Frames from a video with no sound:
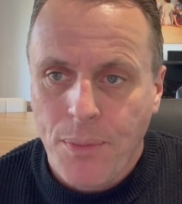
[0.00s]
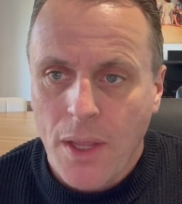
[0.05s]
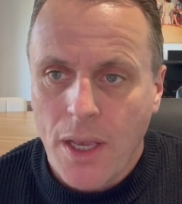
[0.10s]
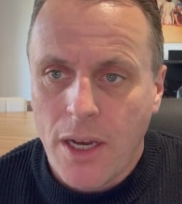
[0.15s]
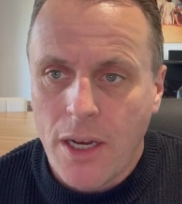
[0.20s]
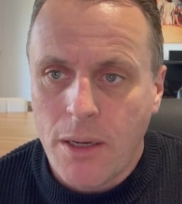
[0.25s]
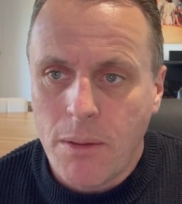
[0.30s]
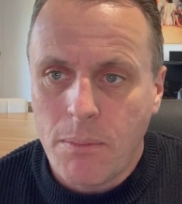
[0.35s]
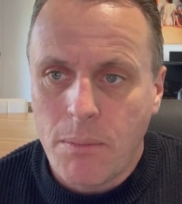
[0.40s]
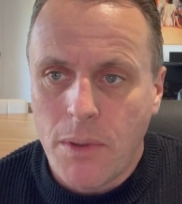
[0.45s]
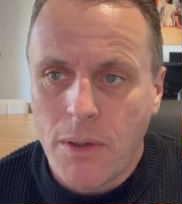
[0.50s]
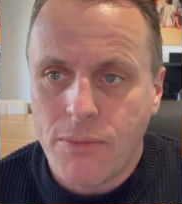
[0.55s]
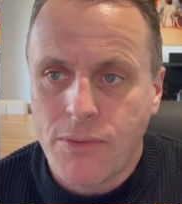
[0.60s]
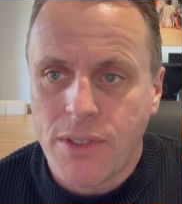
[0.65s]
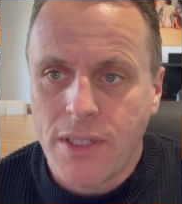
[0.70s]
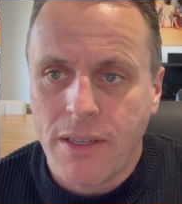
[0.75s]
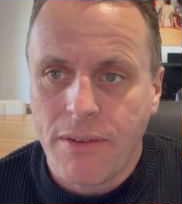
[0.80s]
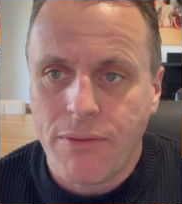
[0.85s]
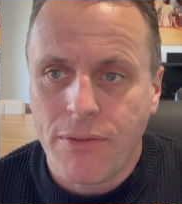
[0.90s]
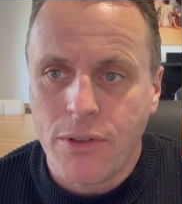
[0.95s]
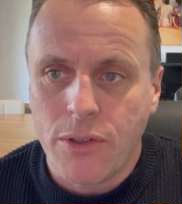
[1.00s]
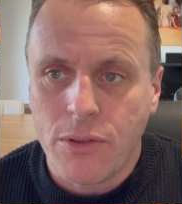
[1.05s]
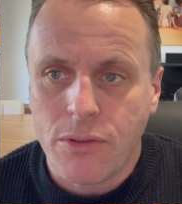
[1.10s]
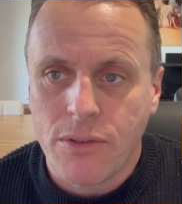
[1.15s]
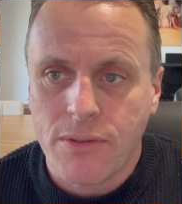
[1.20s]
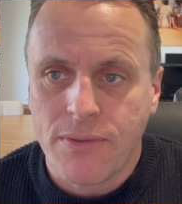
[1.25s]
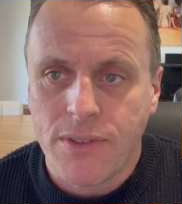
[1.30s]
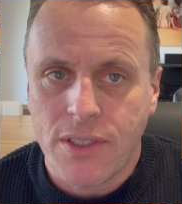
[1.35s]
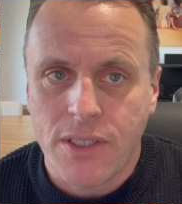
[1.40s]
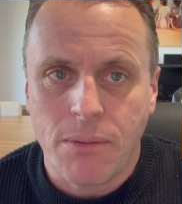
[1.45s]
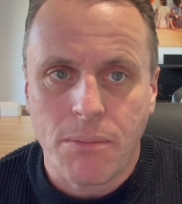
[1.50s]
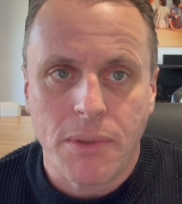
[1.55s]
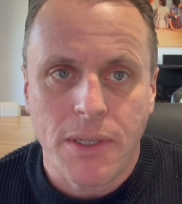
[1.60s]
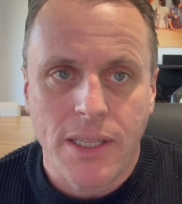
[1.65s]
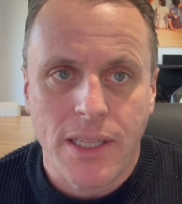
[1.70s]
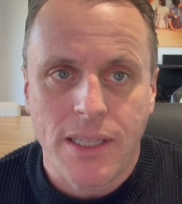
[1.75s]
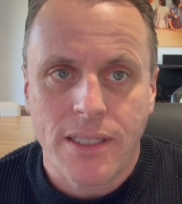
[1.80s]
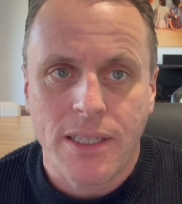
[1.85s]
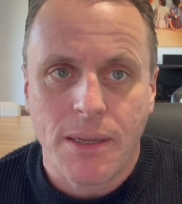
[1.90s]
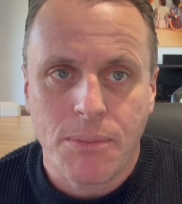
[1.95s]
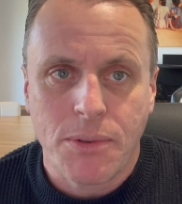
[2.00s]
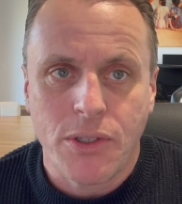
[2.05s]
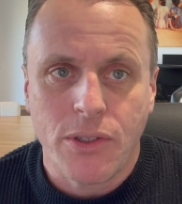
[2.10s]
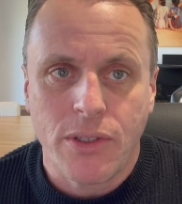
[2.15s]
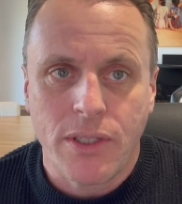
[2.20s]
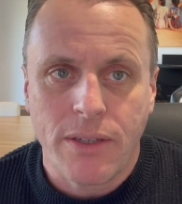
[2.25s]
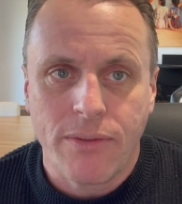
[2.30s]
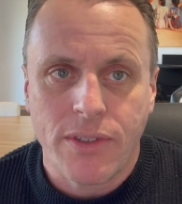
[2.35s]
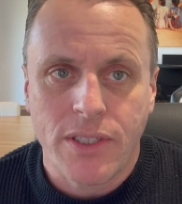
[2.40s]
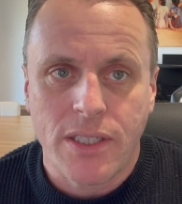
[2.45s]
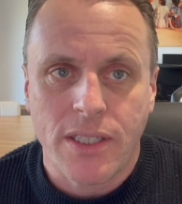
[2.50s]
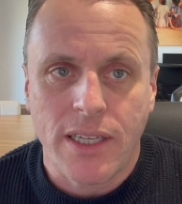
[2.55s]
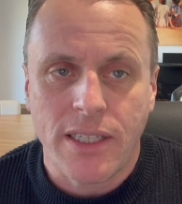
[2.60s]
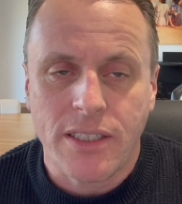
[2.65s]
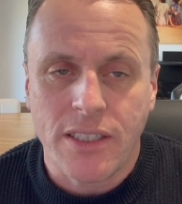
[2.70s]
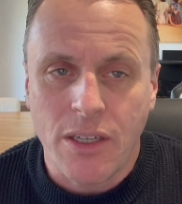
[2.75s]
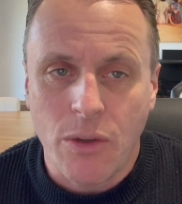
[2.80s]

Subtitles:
Obviously for somebody that's absolutely devastating,